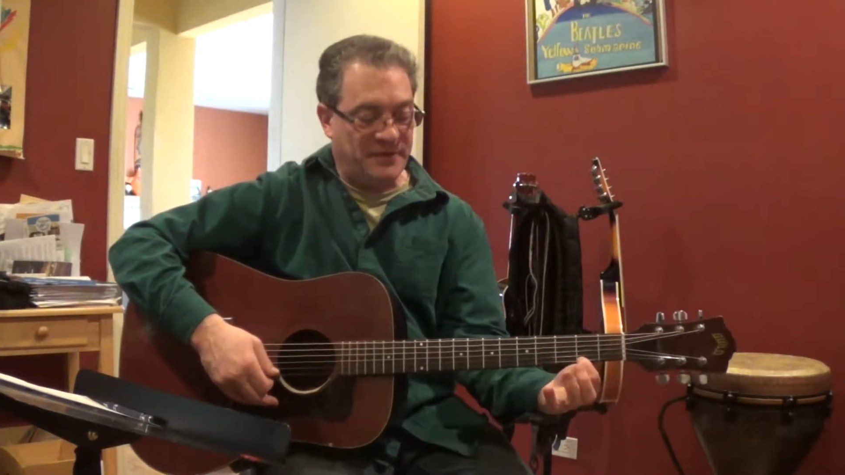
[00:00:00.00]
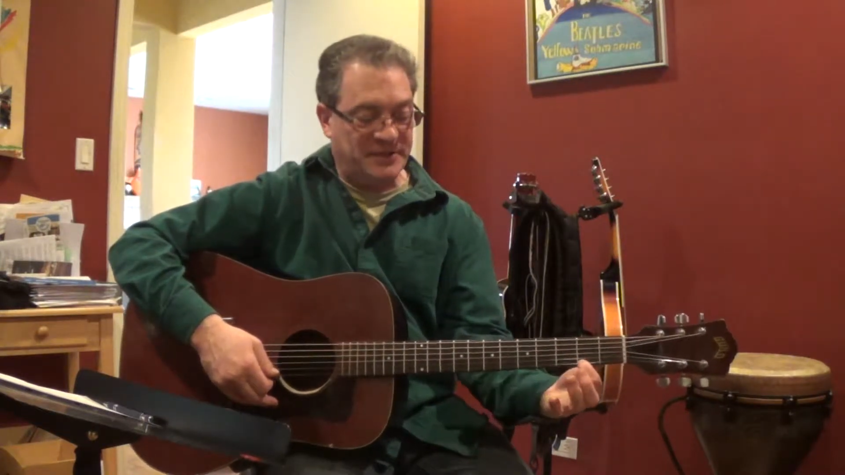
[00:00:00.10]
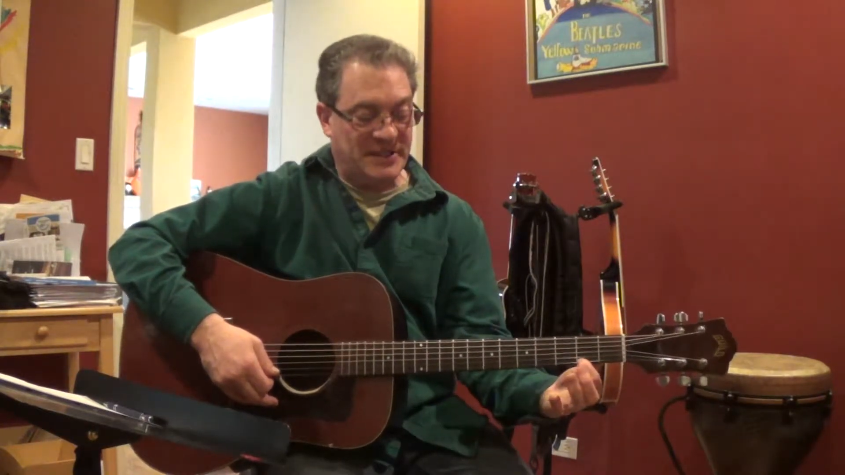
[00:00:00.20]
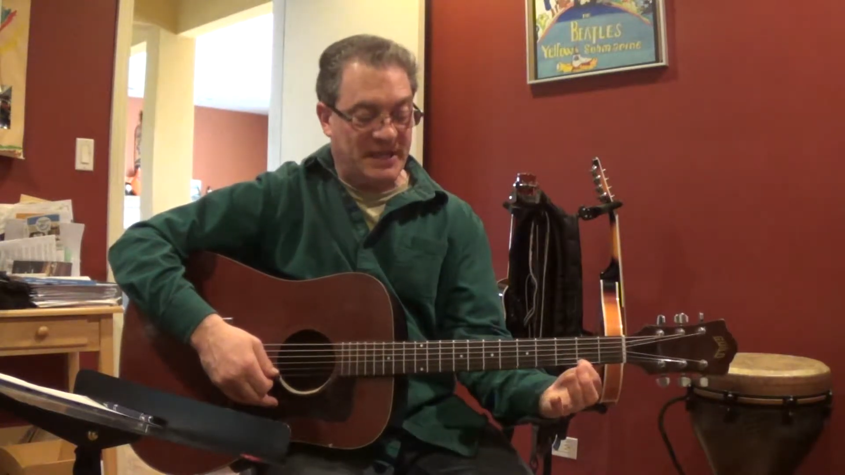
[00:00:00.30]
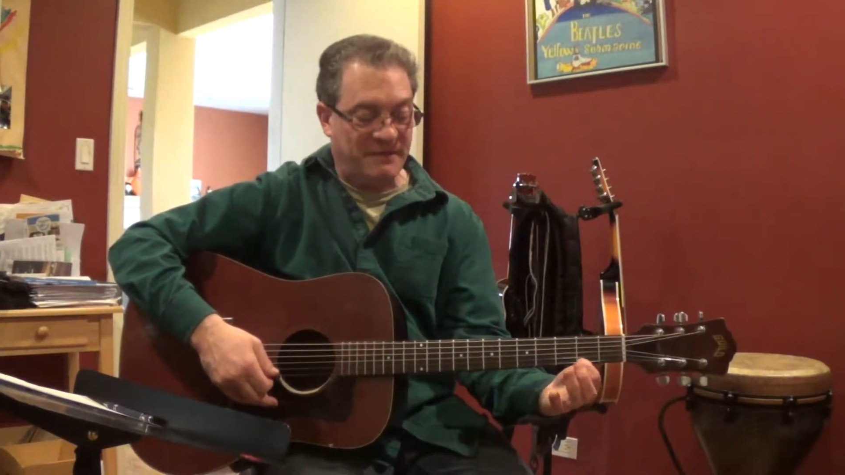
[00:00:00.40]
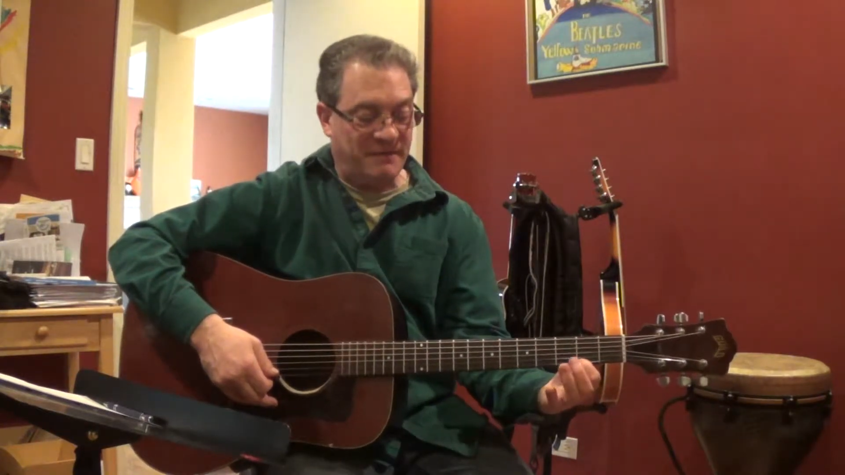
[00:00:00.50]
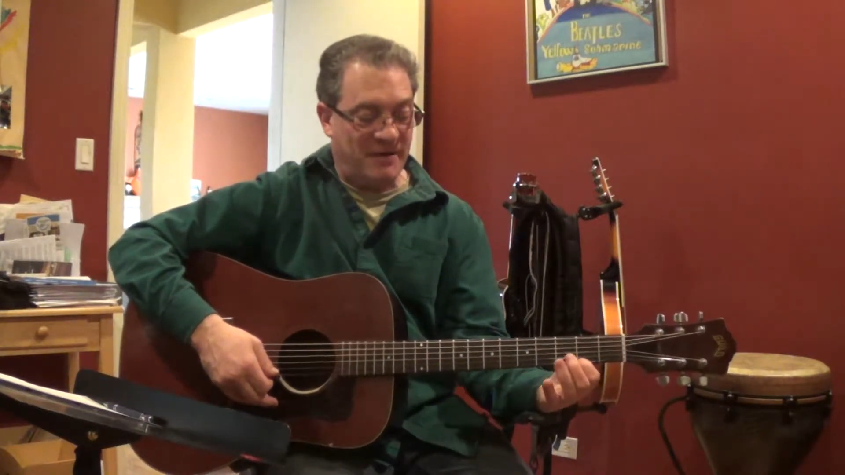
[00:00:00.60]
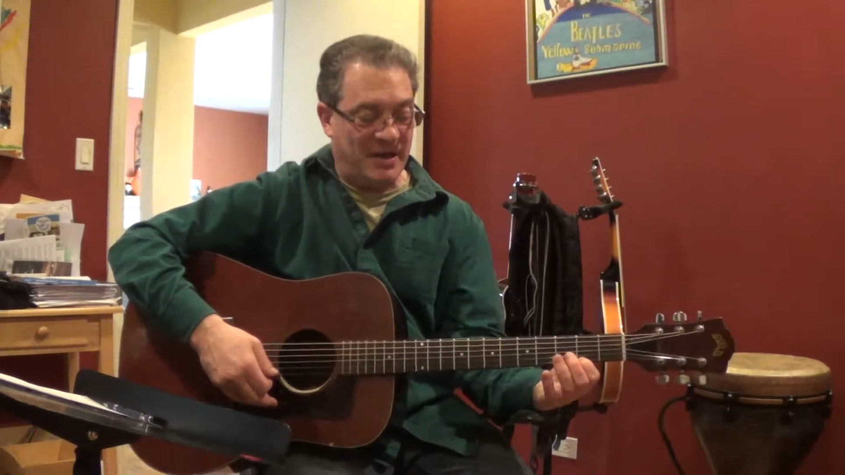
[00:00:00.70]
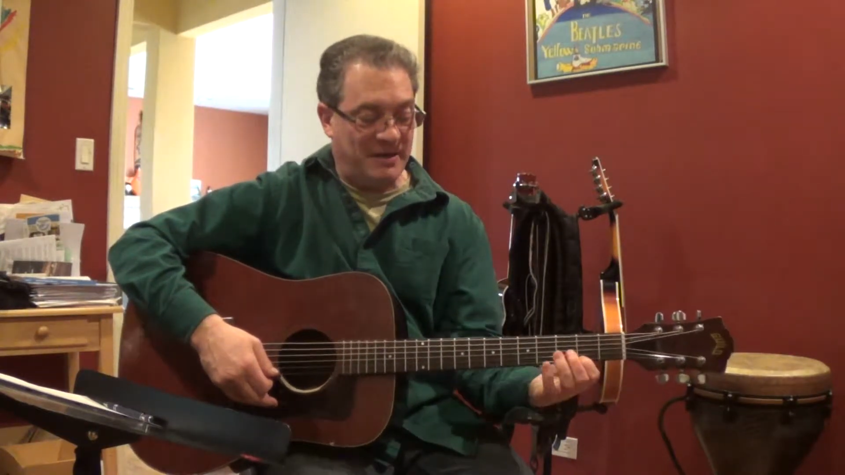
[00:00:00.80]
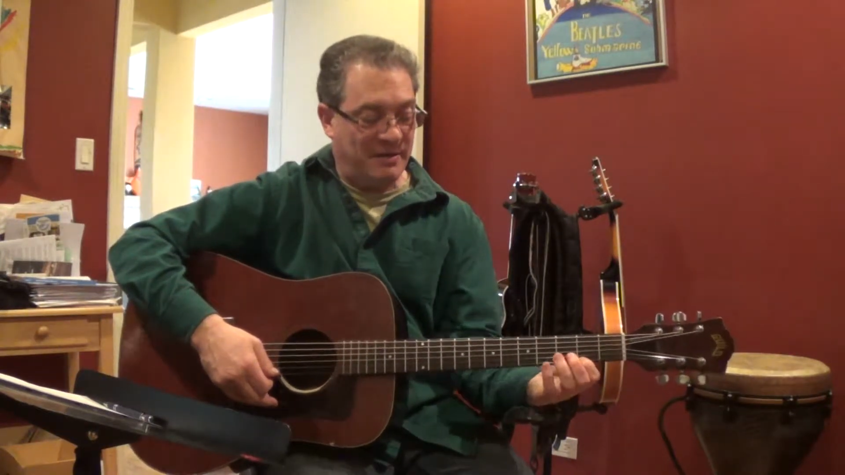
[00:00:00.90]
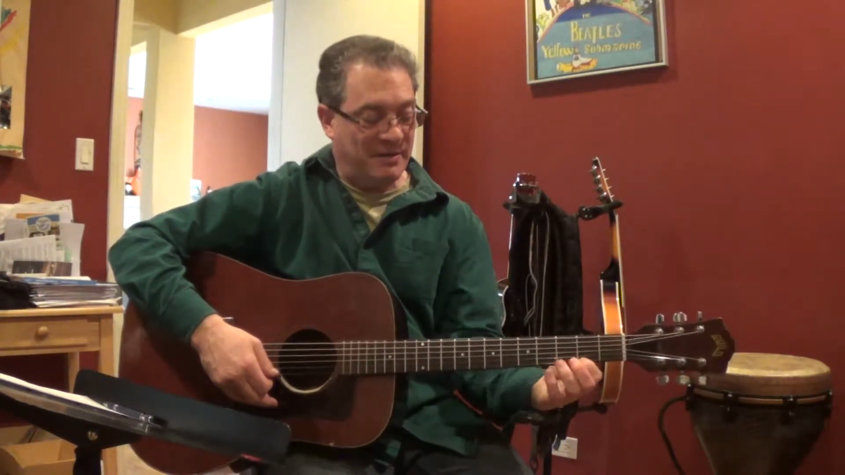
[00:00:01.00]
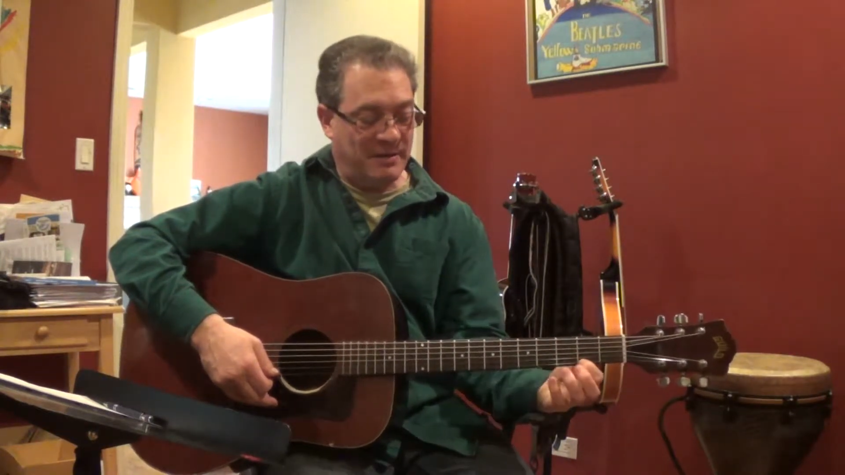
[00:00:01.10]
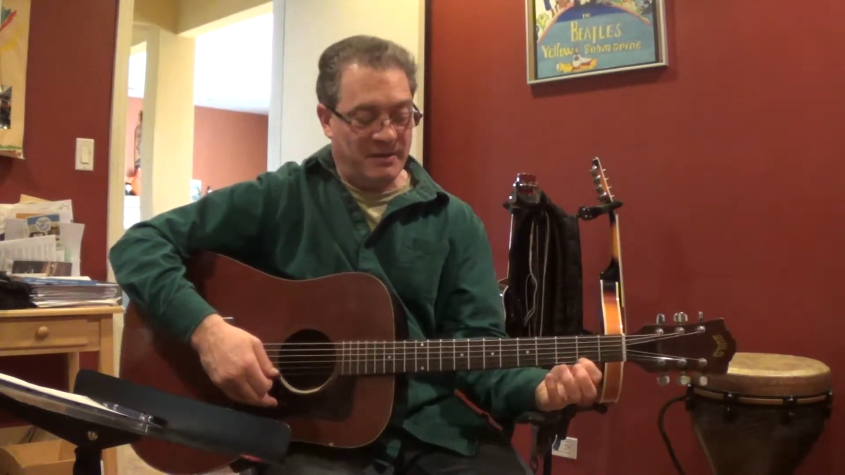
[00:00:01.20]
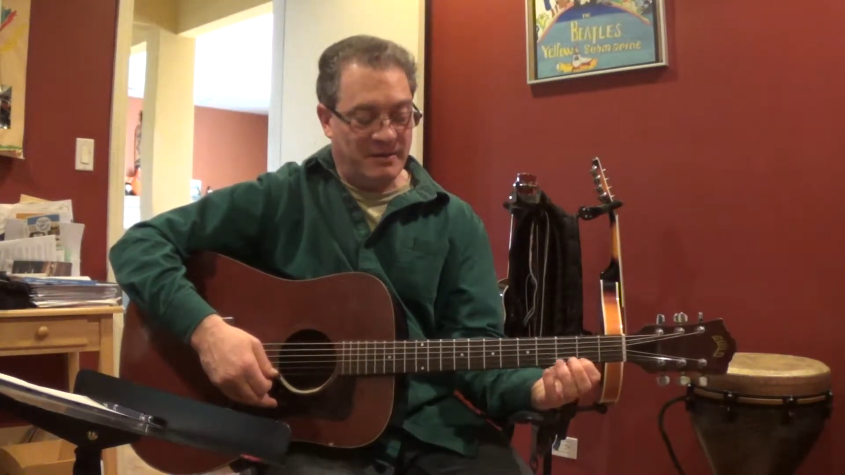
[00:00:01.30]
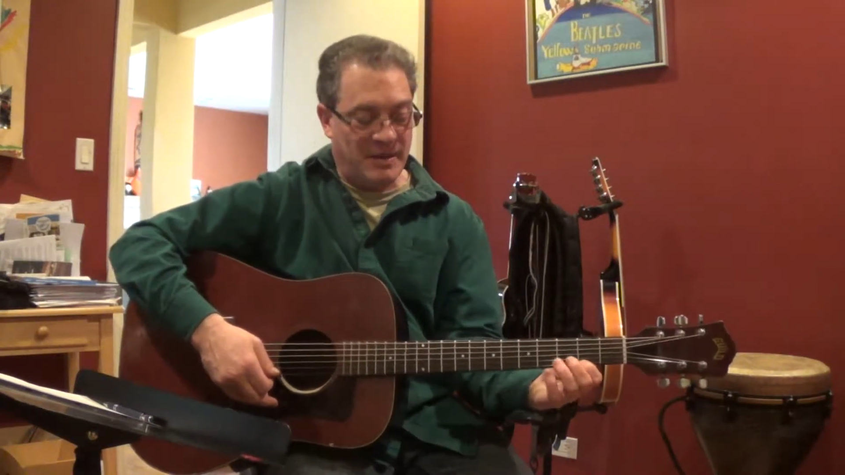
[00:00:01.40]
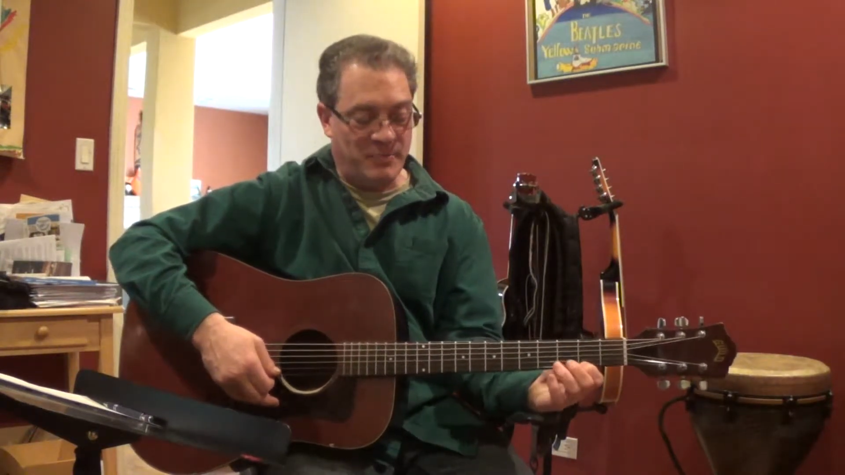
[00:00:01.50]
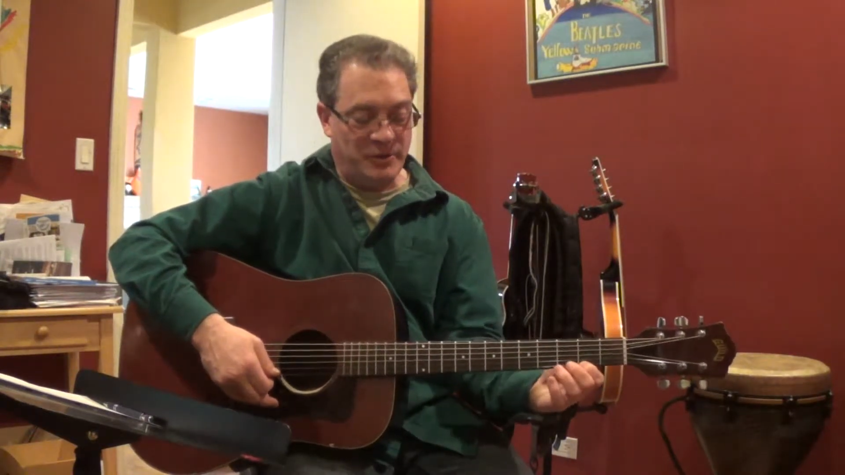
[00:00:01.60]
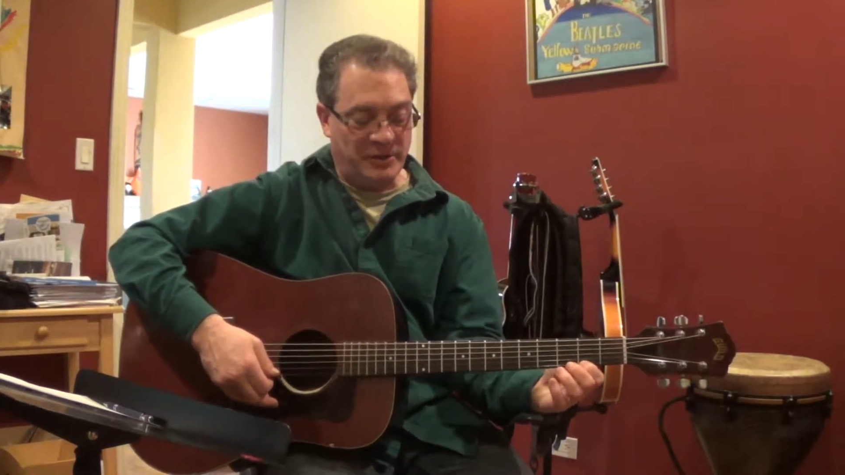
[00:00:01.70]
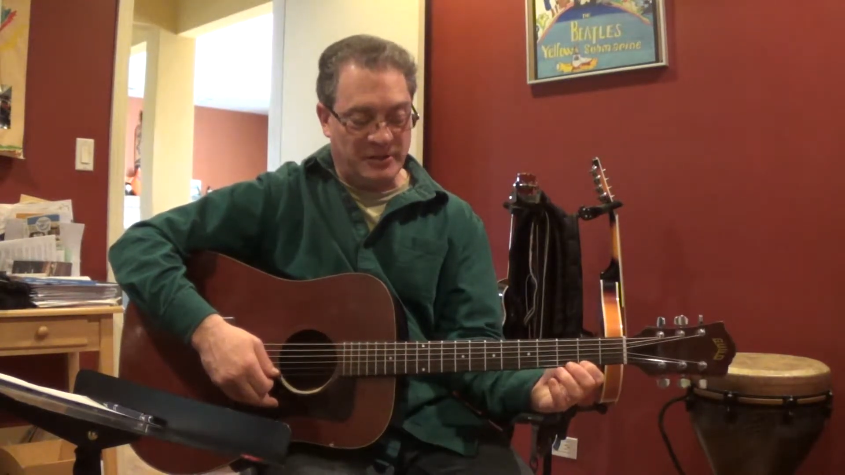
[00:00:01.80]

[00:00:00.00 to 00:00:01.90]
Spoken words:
2nd fret. That puts our